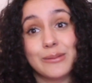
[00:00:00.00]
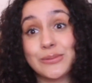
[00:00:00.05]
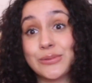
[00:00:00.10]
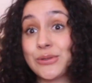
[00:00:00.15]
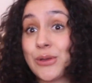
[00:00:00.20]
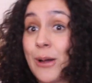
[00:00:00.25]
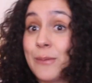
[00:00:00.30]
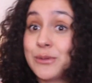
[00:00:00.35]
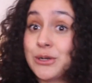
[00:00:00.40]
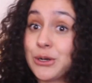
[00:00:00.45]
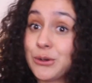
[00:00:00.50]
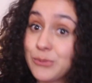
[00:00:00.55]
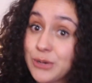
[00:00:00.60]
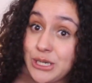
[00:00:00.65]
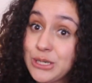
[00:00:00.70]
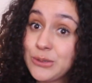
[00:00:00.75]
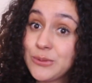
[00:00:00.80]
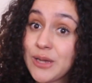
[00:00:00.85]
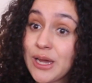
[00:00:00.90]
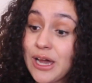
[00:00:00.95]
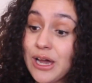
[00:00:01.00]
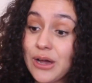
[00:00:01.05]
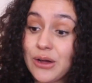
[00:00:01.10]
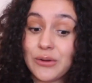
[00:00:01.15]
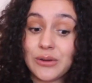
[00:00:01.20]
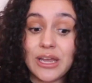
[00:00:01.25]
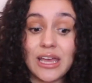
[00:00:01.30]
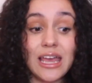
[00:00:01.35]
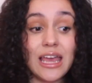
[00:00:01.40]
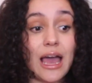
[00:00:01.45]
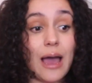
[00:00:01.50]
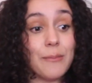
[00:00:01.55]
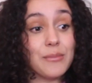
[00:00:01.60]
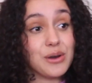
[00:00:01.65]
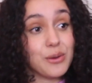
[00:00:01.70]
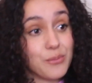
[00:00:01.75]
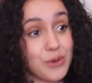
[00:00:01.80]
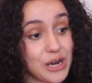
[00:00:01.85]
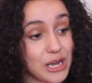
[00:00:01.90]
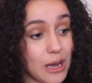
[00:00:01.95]
So I'm gonna ring you down, I'm
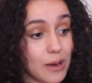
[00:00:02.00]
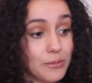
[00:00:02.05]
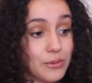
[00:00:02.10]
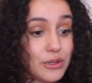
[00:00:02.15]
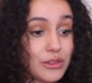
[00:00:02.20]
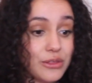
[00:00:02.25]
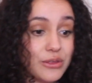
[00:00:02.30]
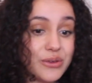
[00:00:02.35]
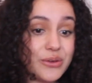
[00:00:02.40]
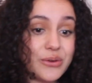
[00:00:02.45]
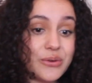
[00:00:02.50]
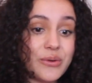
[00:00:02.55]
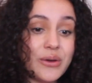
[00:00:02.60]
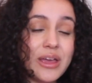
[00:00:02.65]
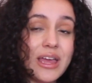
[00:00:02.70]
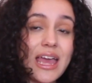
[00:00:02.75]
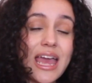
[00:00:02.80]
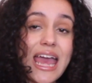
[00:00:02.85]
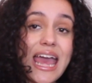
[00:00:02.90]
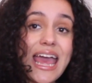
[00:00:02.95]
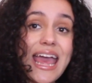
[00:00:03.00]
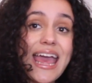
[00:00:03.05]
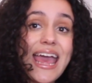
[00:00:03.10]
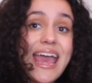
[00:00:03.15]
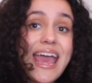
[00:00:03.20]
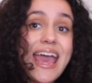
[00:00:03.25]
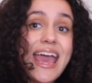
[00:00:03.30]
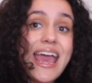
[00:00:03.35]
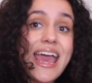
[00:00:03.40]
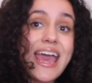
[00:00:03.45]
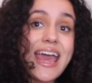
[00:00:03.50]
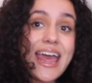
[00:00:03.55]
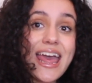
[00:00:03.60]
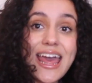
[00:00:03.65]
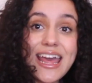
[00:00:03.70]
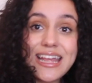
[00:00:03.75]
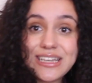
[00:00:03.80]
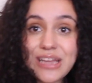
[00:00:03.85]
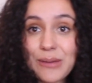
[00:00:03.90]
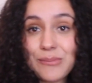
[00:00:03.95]
gonna break up with you,
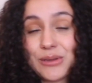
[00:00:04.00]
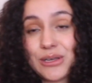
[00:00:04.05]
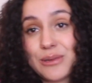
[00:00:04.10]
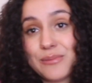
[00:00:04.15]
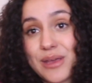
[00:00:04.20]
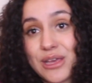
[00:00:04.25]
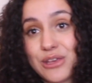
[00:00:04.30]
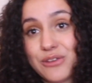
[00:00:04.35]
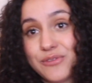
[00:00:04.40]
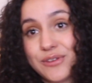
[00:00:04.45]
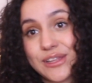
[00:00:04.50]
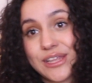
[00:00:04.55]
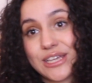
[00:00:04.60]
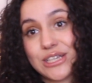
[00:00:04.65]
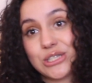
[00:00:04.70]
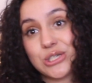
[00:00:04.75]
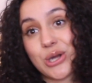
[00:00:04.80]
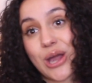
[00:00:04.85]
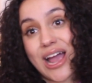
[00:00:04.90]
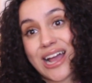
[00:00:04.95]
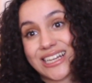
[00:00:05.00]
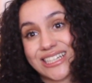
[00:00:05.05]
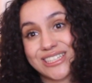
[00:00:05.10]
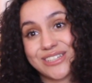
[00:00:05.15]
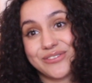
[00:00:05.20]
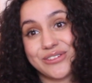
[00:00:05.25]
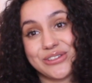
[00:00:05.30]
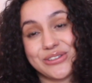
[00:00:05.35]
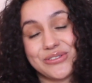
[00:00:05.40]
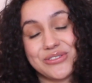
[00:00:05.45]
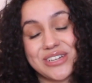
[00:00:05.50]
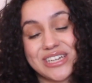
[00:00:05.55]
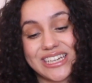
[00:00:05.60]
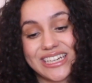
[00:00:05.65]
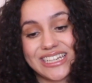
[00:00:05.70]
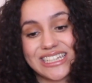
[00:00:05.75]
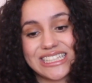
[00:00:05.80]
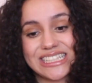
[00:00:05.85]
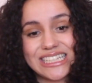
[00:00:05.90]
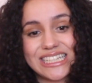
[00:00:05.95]
and I'm gonna make you feel like trash for doing
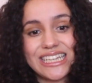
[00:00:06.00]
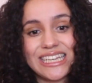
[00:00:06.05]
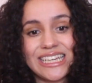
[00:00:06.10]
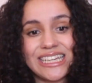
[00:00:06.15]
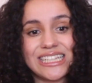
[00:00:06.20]
it.